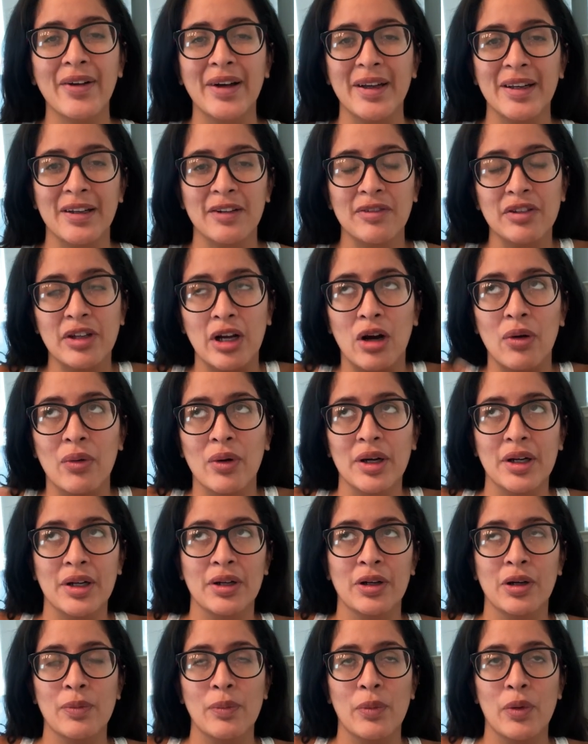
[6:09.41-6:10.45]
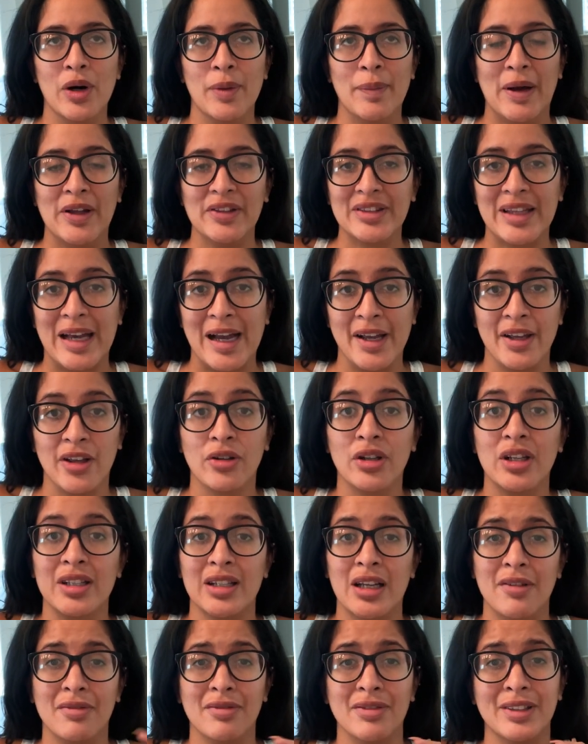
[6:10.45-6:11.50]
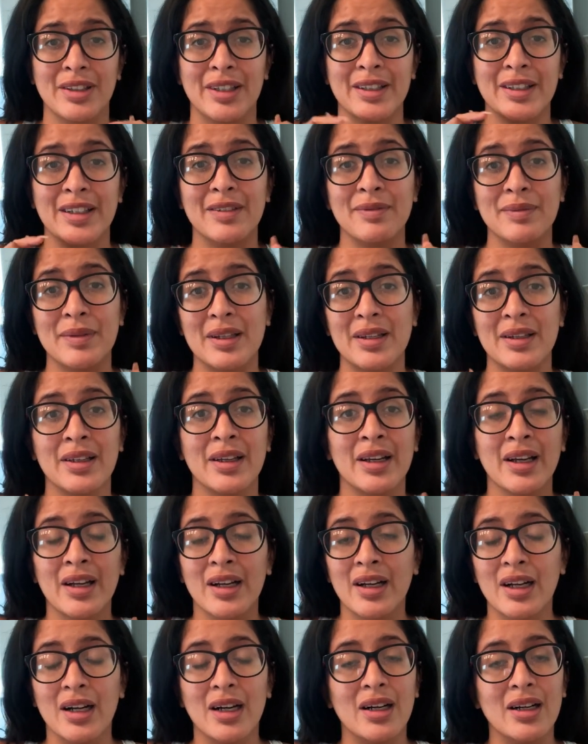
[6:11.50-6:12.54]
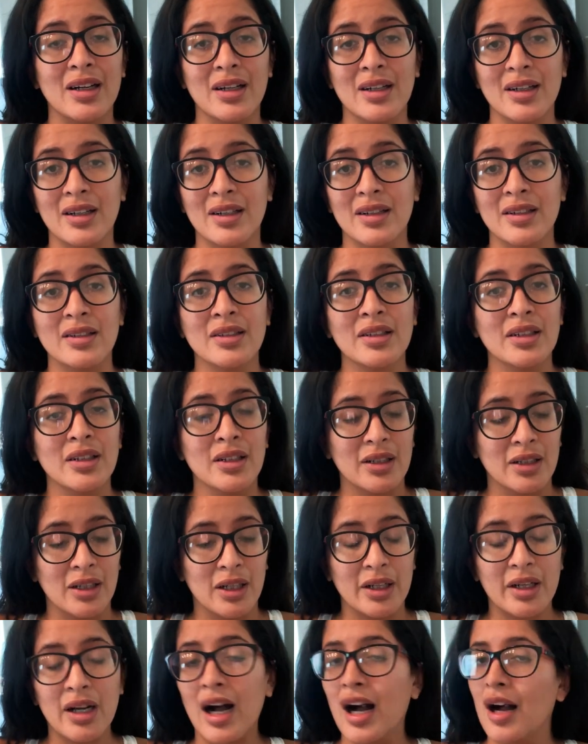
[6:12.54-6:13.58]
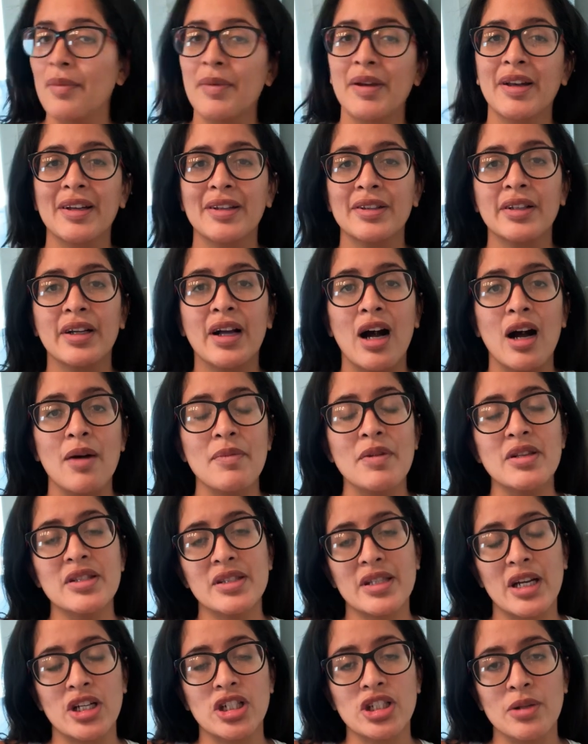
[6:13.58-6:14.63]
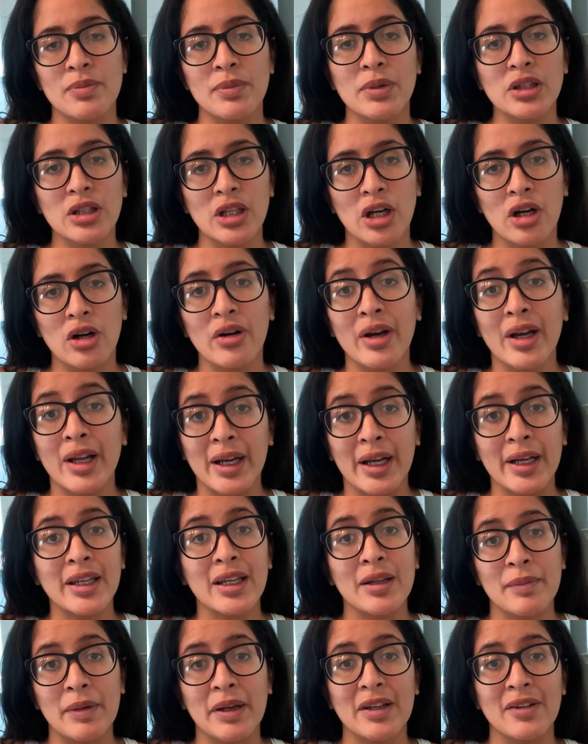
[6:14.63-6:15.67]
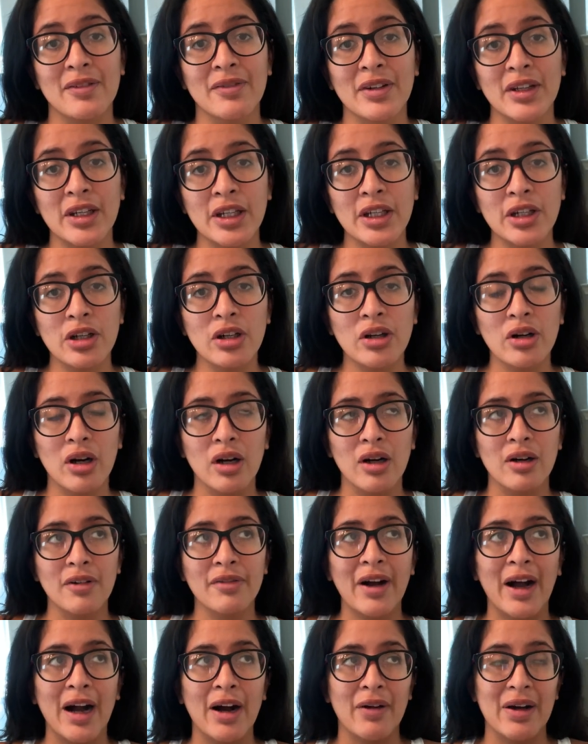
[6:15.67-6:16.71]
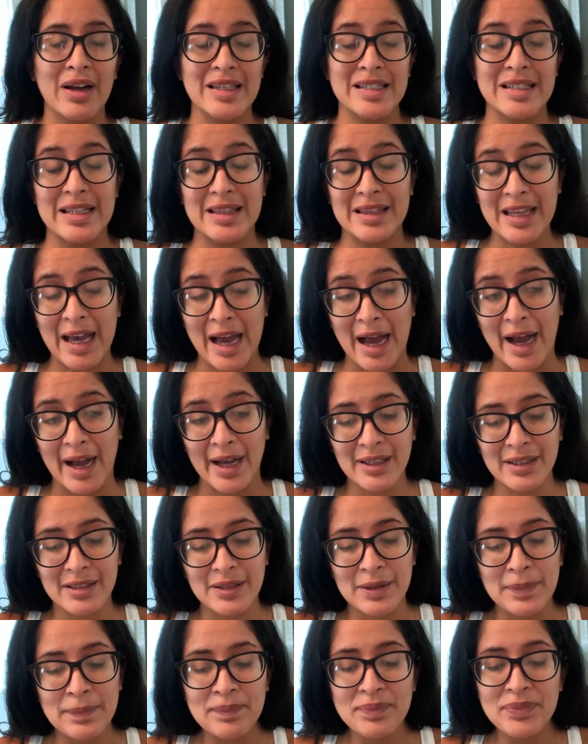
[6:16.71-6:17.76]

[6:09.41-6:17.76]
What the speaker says: And if y'all want to know more about that, you can definitely leave me a comment in the comment section below, and I can make a video of how I did that.